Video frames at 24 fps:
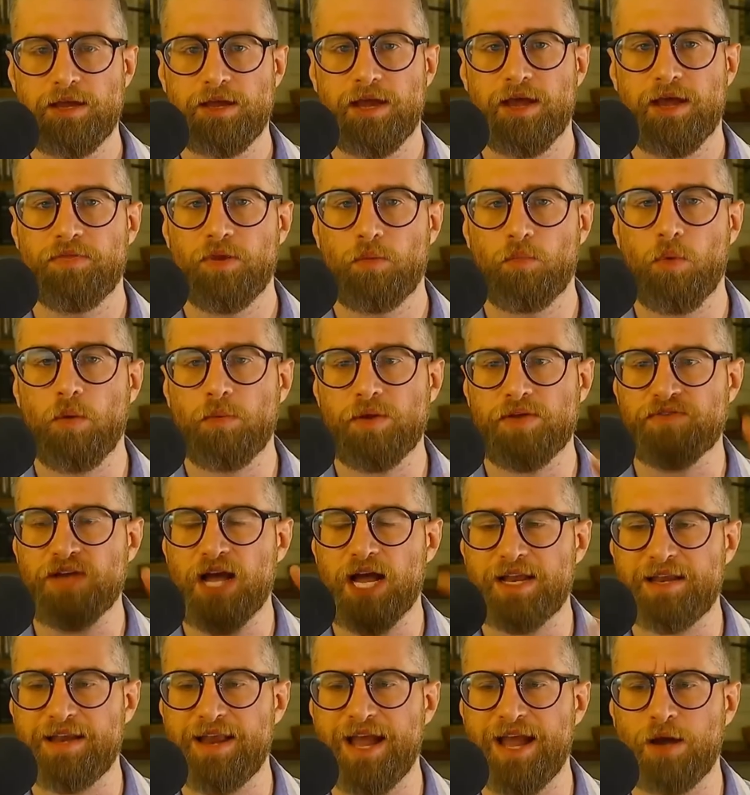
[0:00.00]
And that what we've
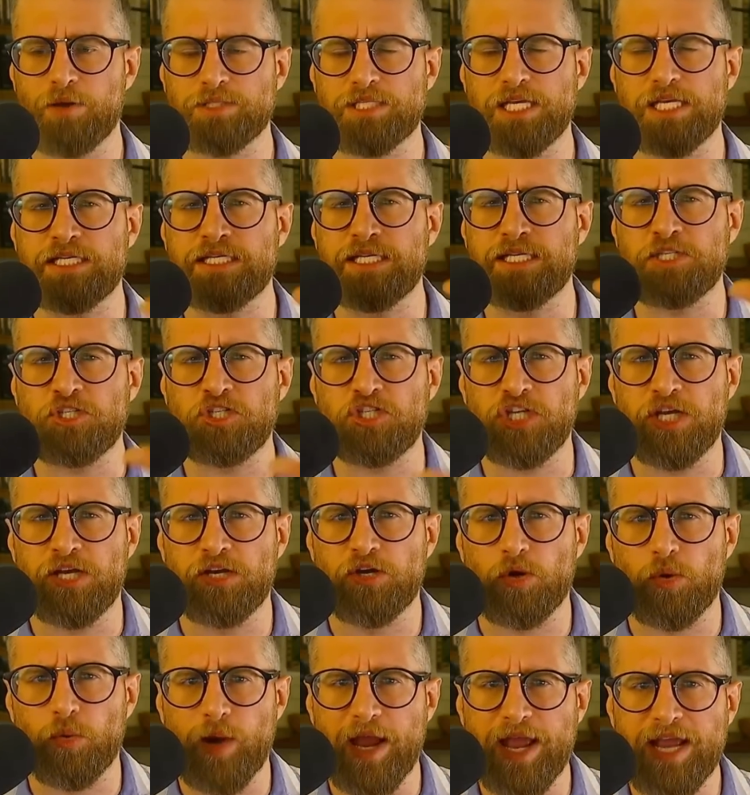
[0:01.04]
got now is a
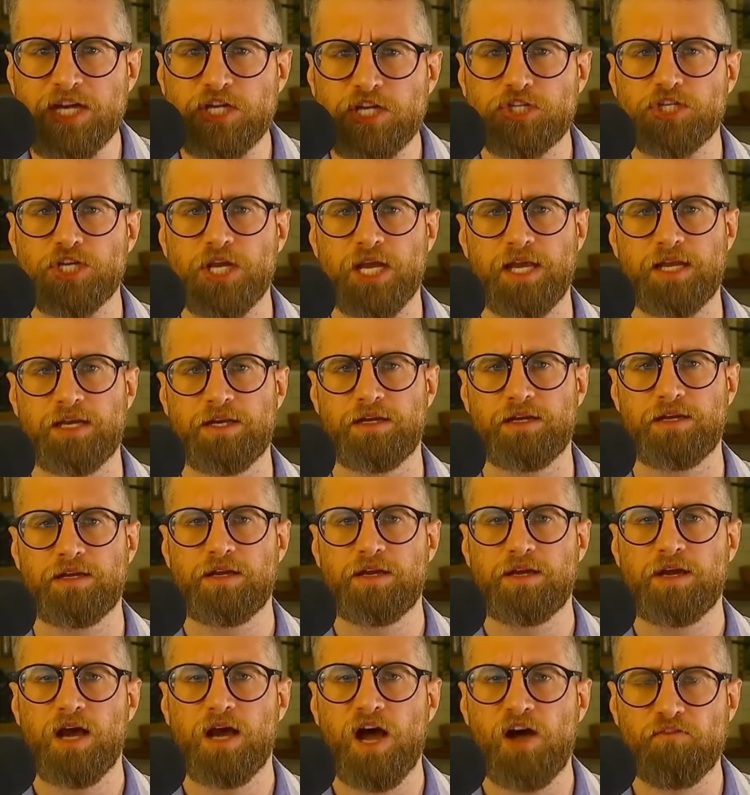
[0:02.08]
degeneration
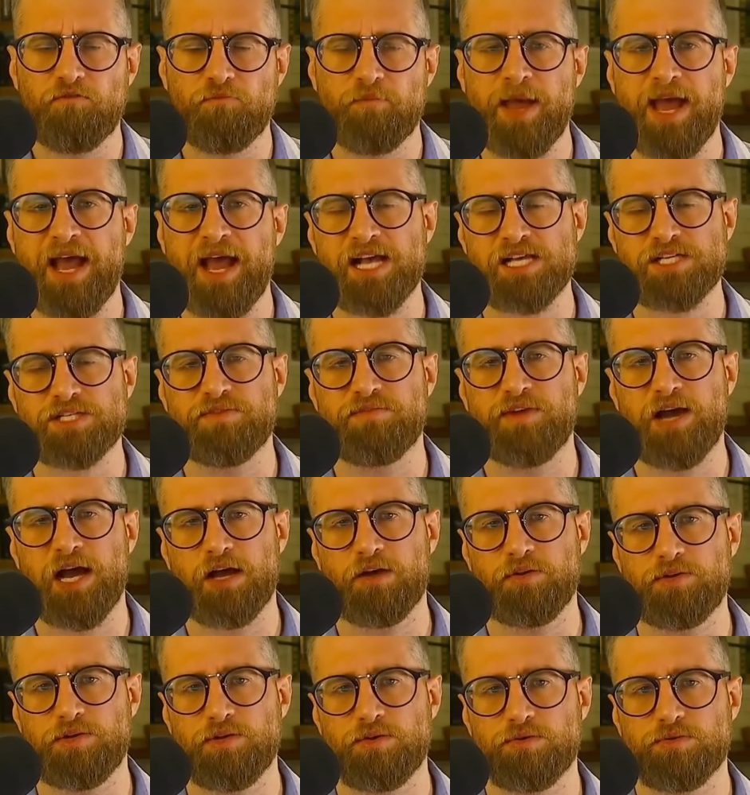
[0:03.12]
of past
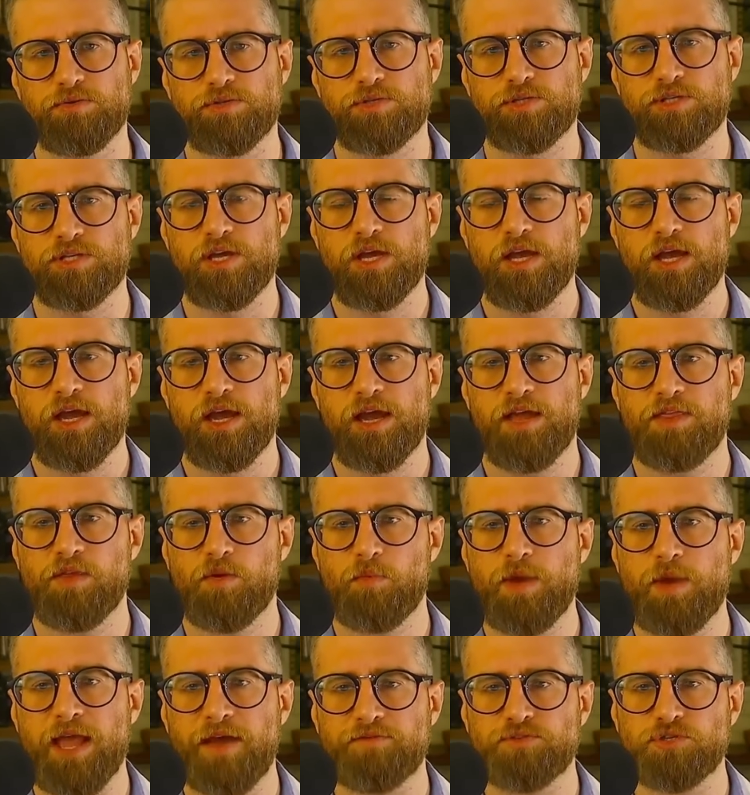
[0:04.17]
values. And that
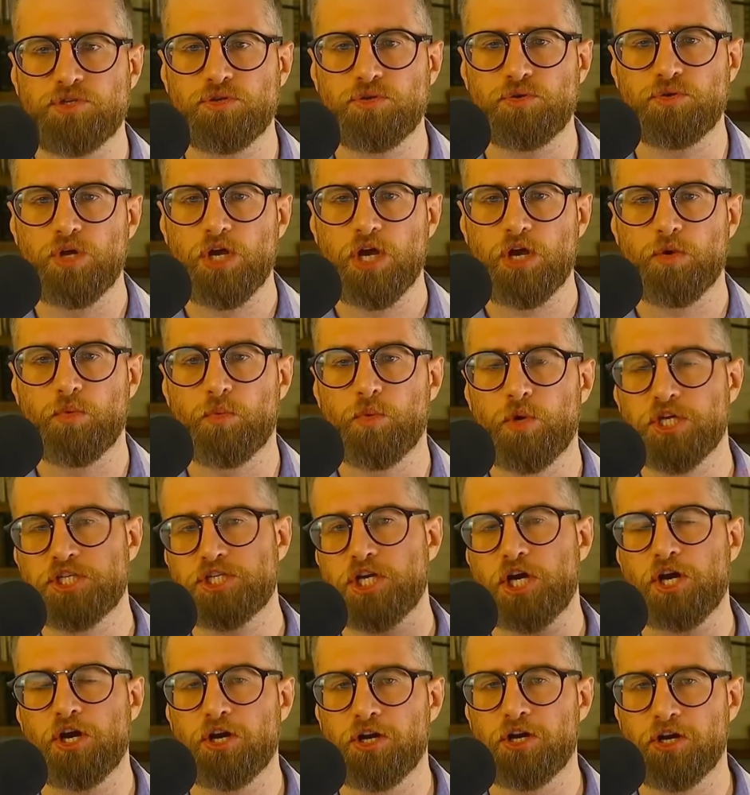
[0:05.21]
we have to
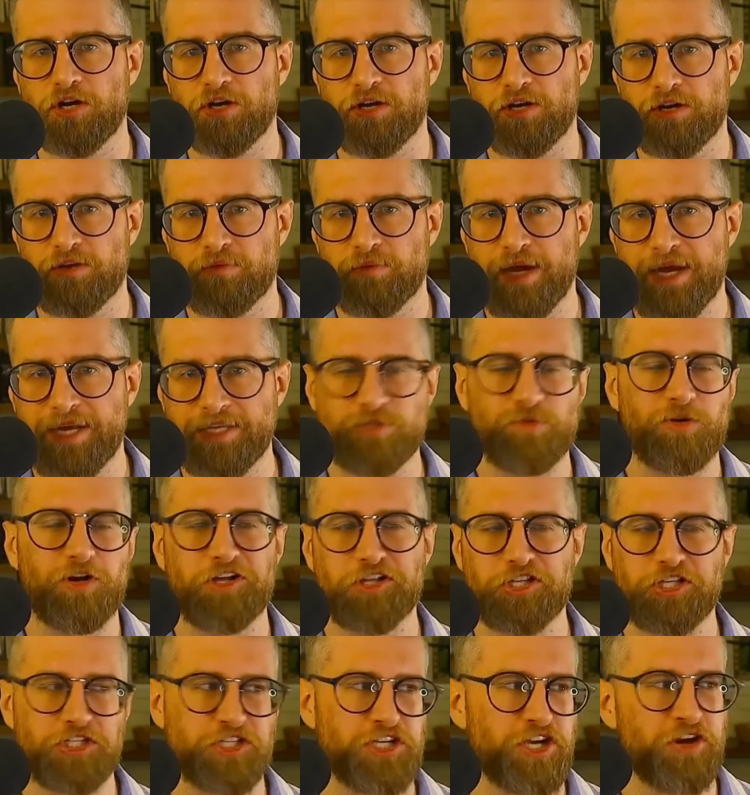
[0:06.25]
return, right? It's where
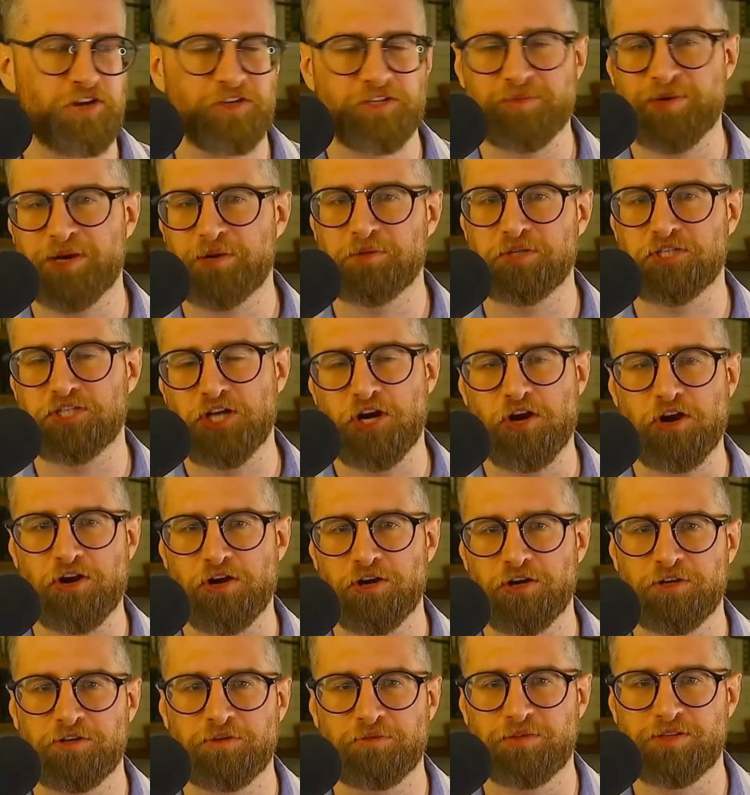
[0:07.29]
all the jokes about
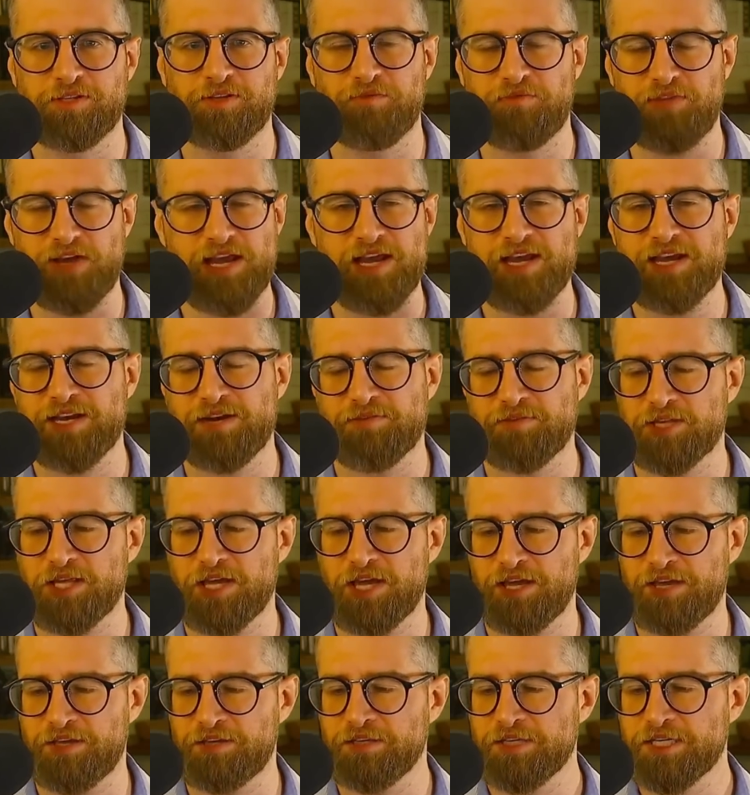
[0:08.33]
return with the V and
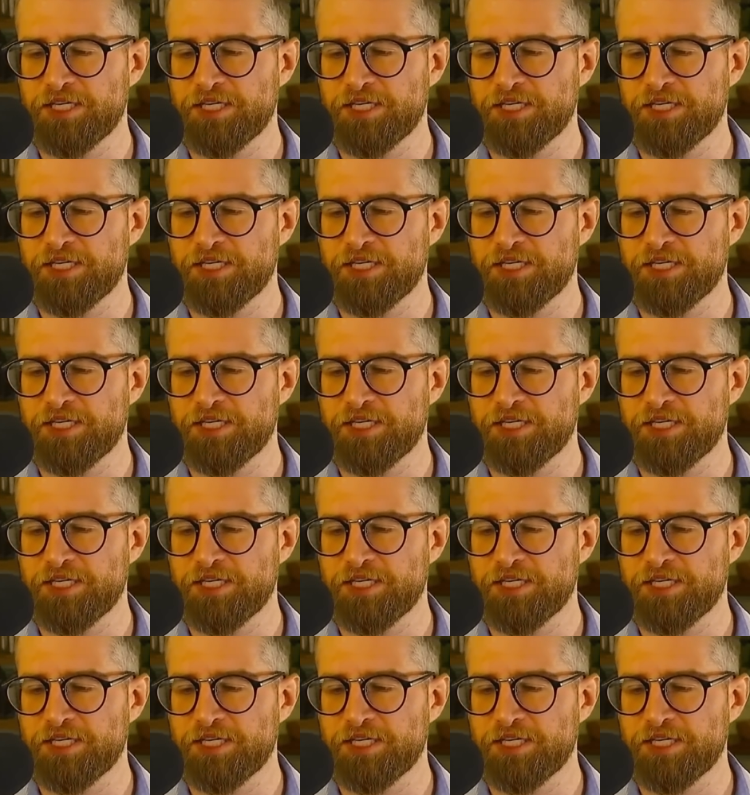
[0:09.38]
everything